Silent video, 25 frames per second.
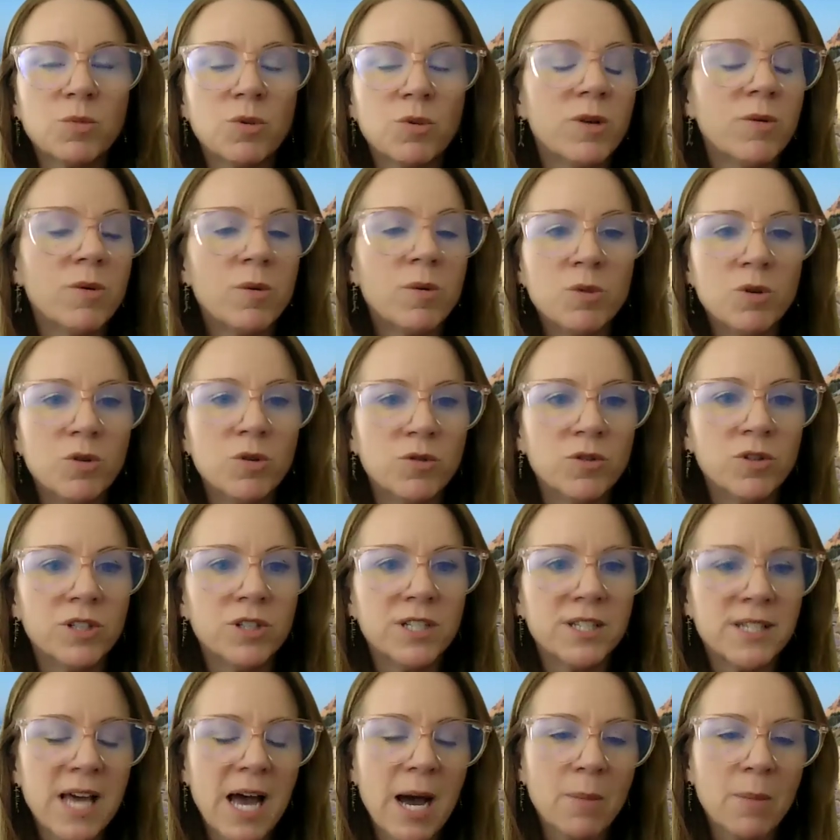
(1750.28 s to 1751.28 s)
debris
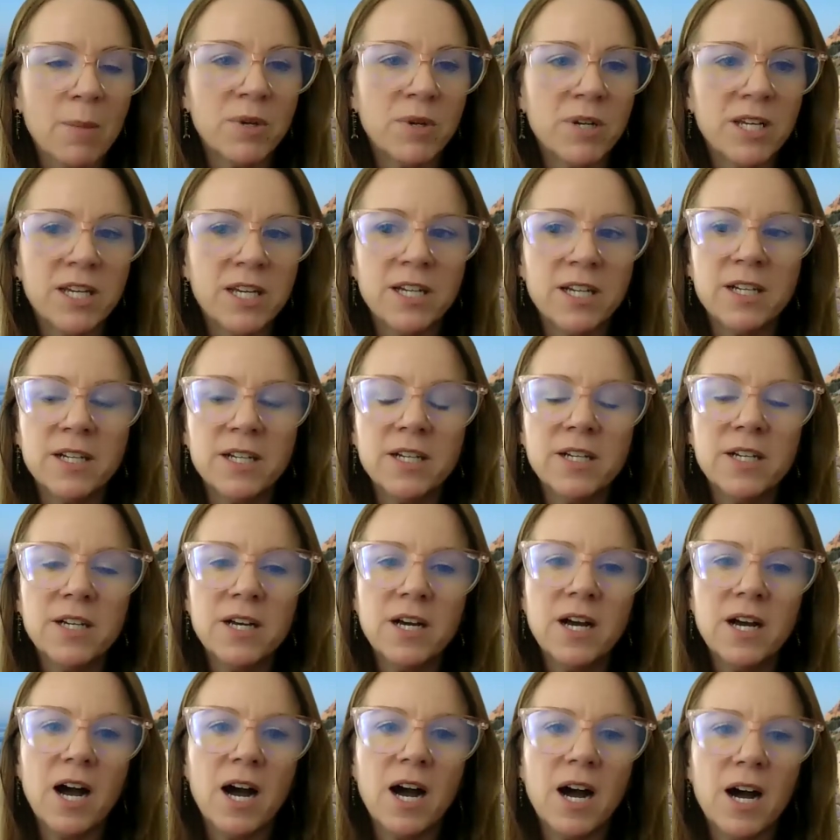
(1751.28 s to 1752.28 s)
removal is happening.
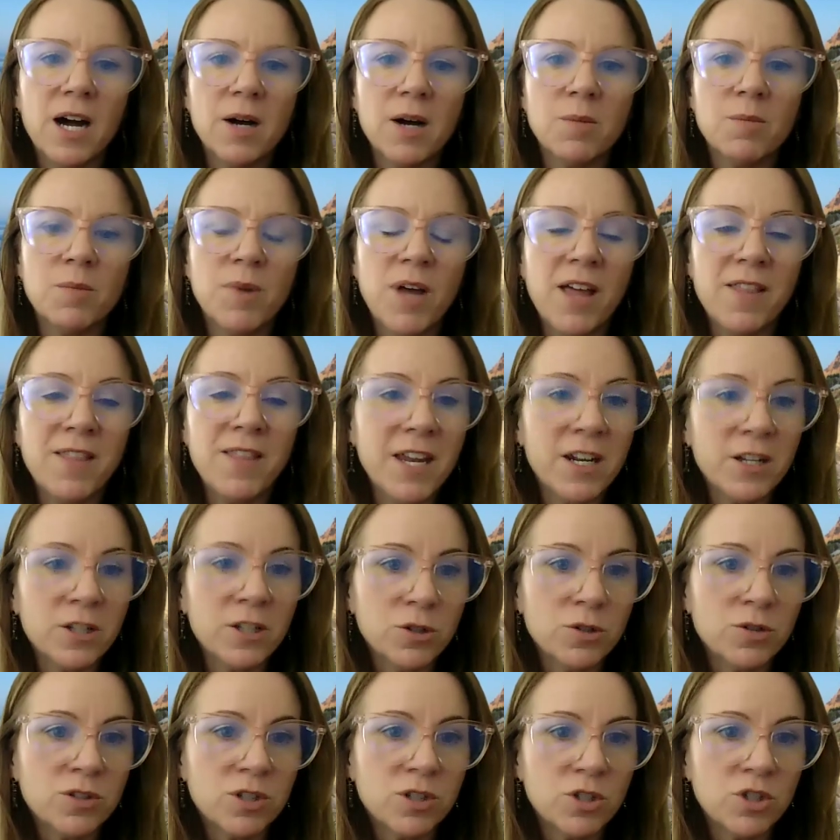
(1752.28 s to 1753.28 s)
And that
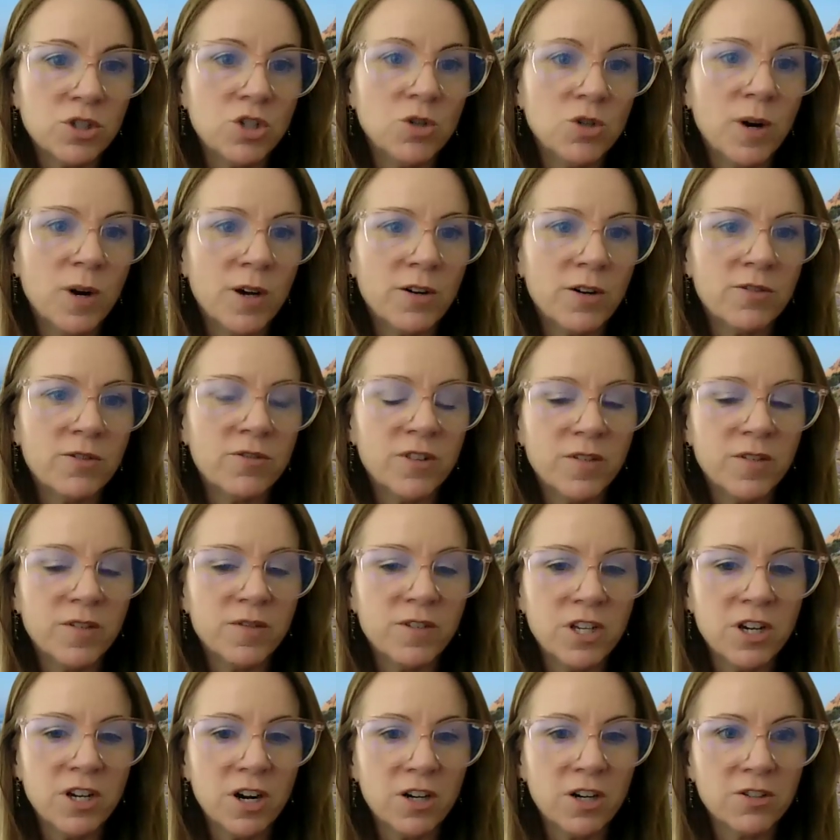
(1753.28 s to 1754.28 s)
includes the
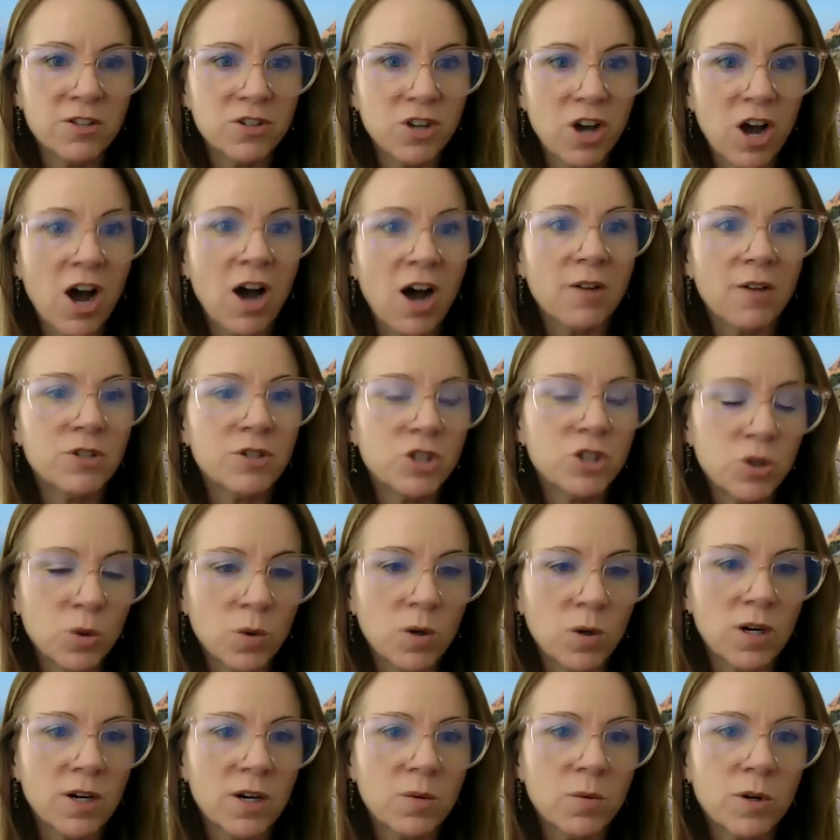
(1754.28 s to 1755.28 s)
250 yards
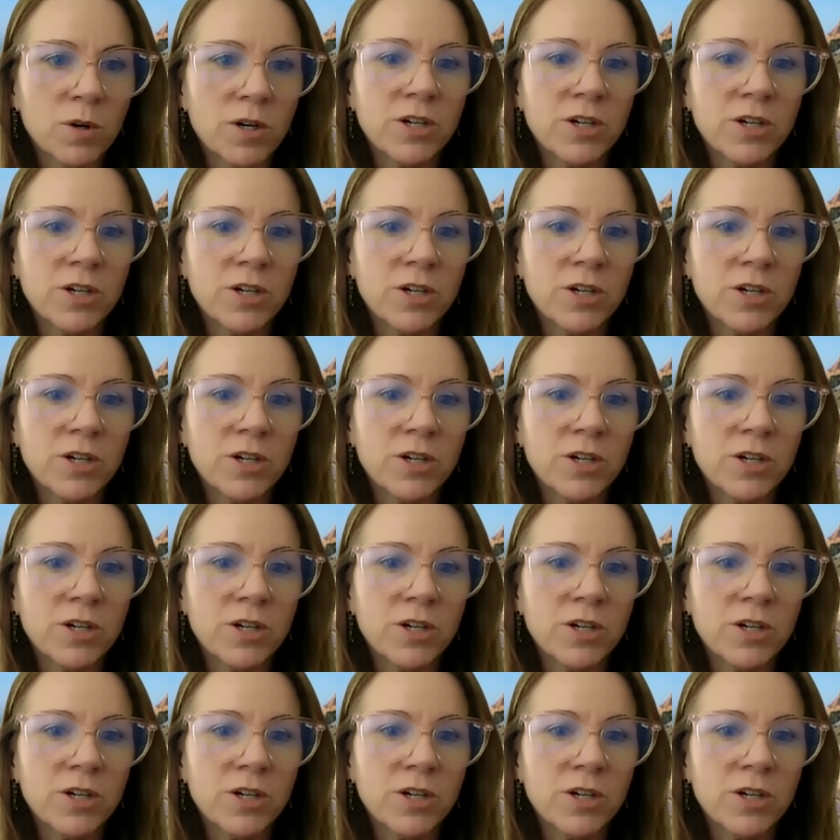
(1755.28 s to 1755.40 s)
offshore,